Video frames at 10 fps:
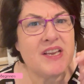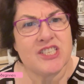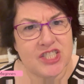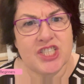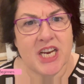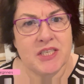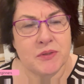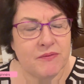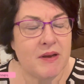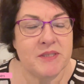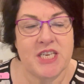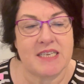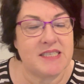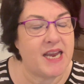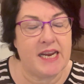it's changed to Farmer
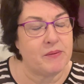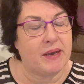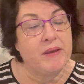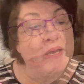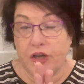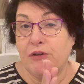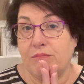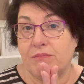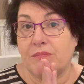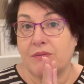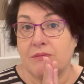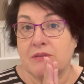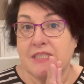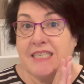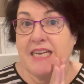Jack's now. Anyway, so
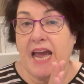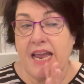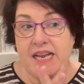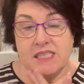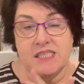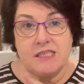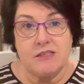today's